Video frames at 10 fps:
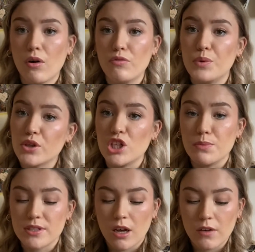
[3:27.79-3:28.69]
of
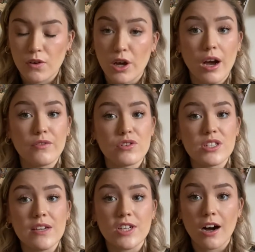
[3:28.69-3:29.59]
booktubers that I follow have
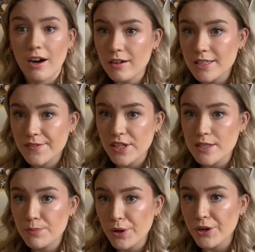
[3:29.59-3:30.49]
received ARCs for this
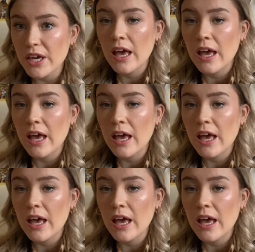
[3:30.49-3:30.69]
book.